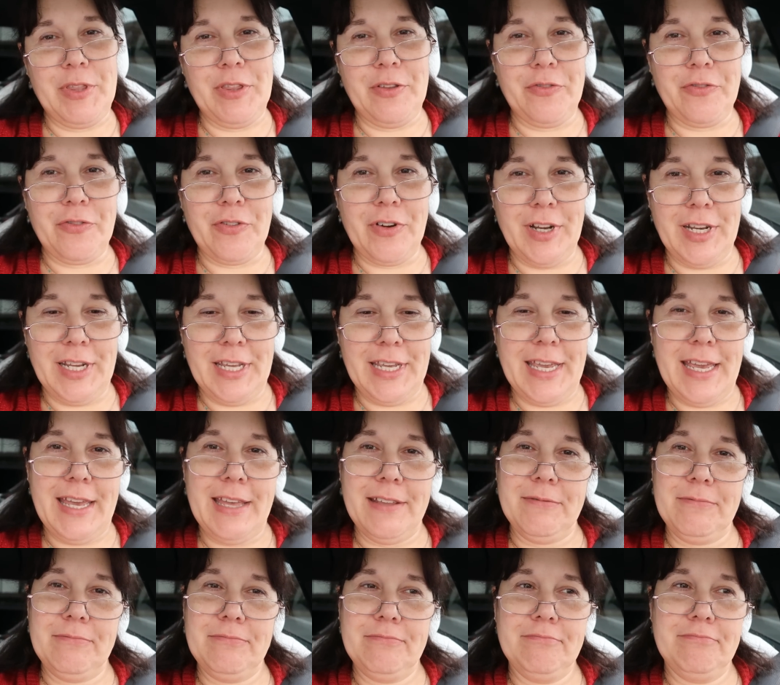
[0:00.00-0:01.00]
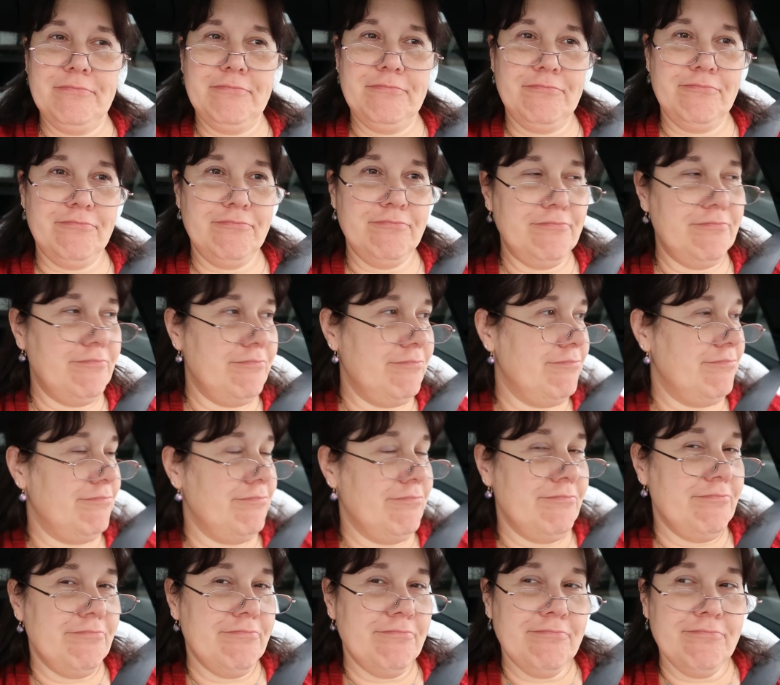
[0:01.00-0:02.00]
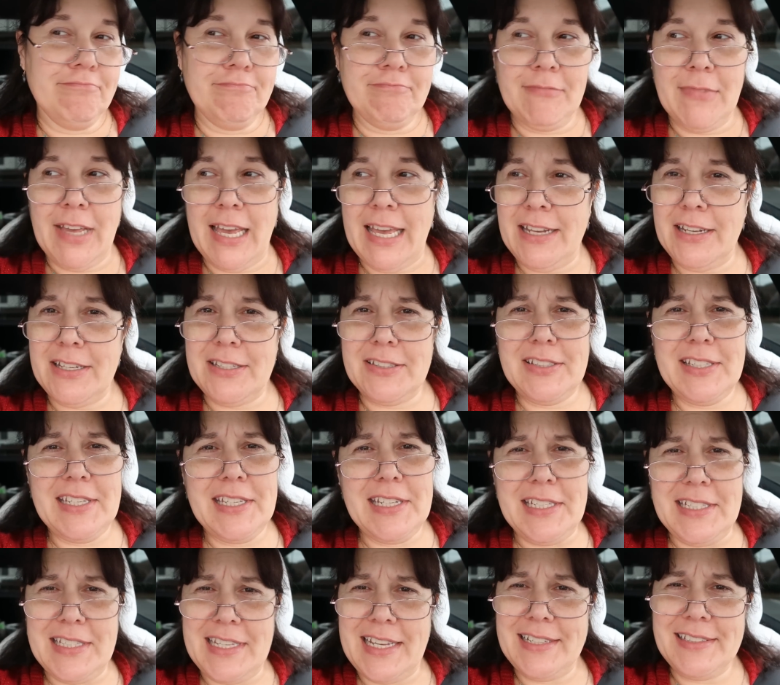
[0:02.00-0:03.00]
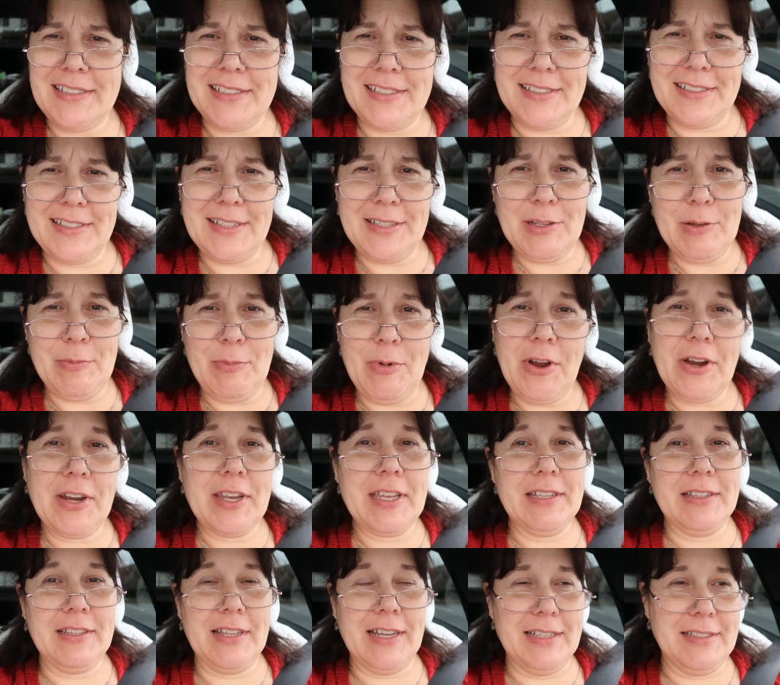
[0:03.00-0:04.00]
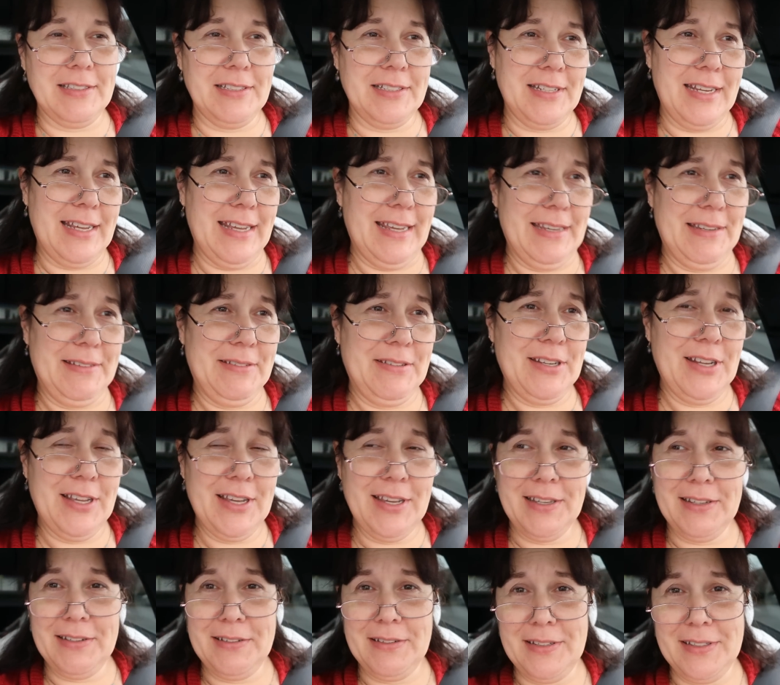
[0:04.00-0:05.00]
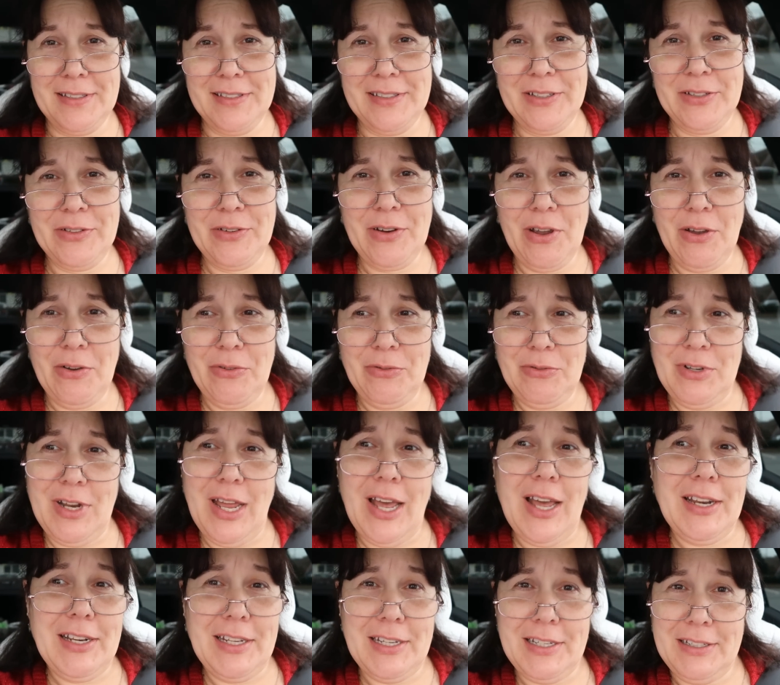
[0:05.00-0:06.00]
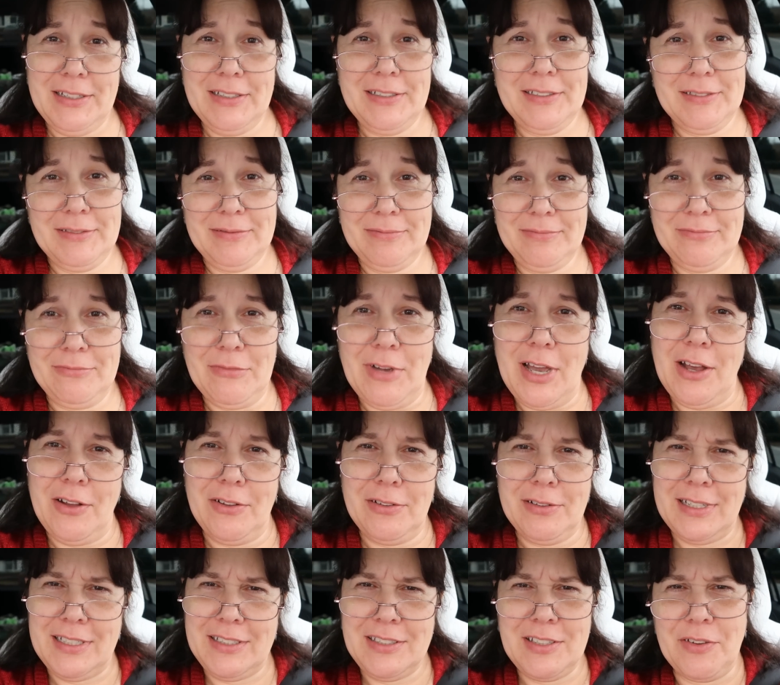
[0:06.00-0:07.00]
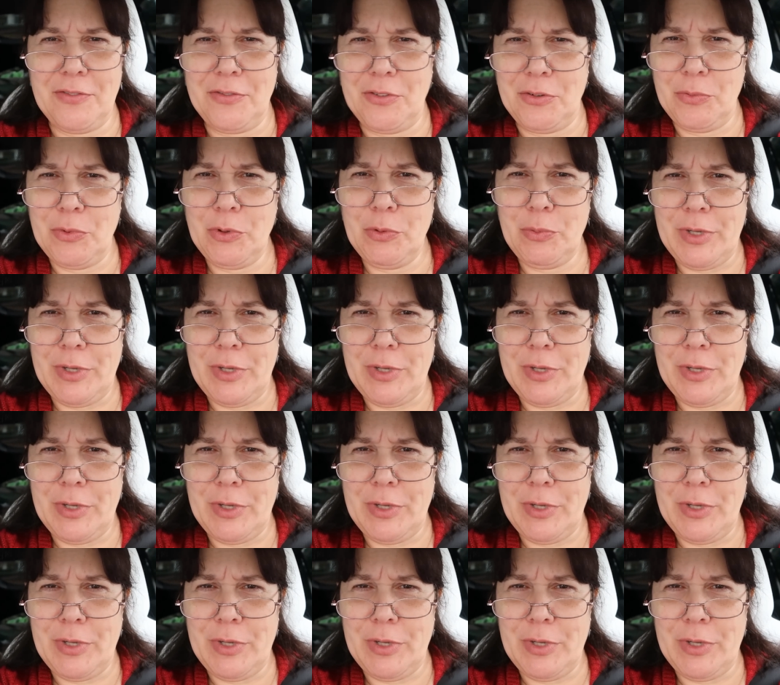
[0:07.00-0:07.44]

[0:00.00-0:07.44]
up in the front again. I don't see any Teslas in the parking lot today. None, zero, nada. Well, except for but